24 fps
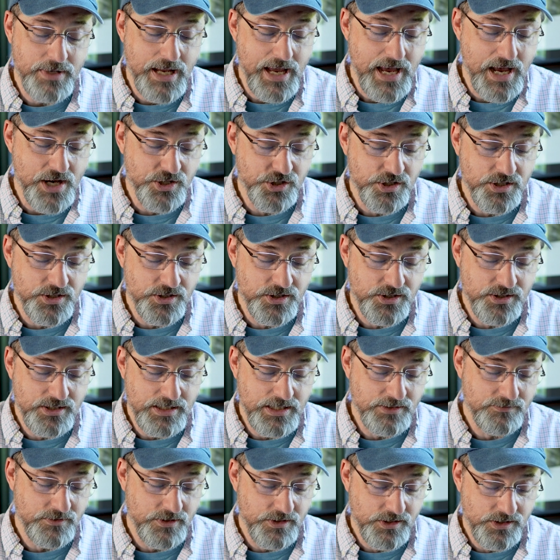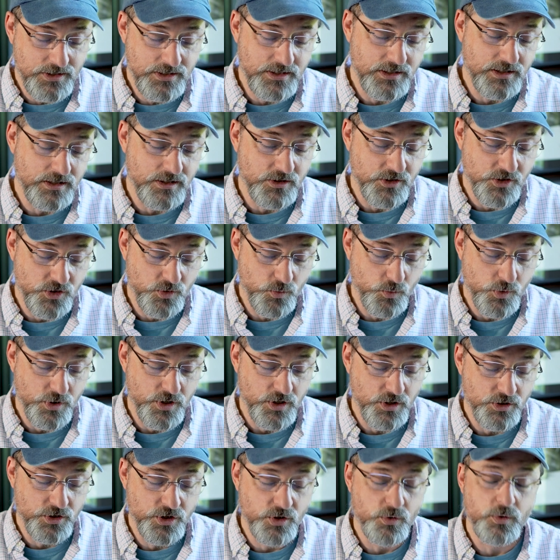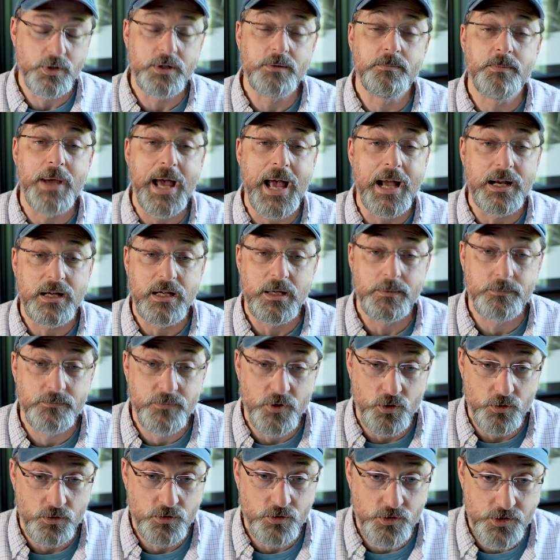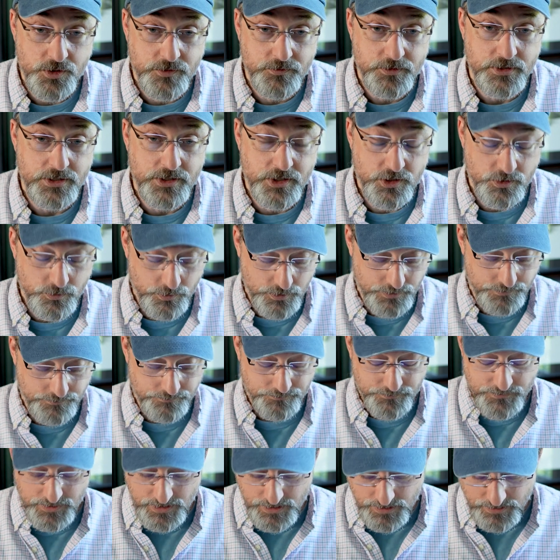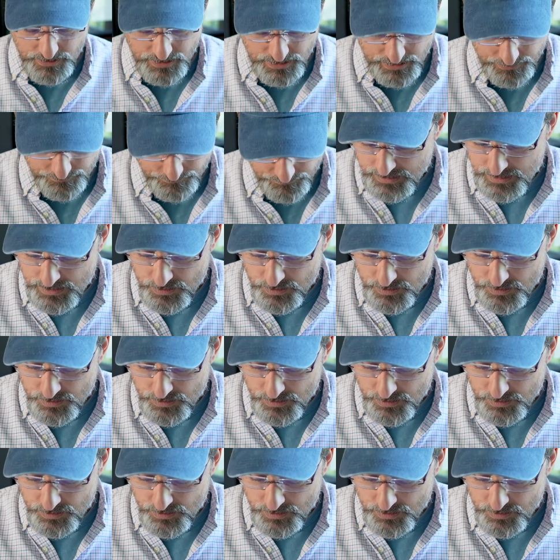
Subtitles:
Nash and Stephen Stills were doing backup vocals for this one. All right.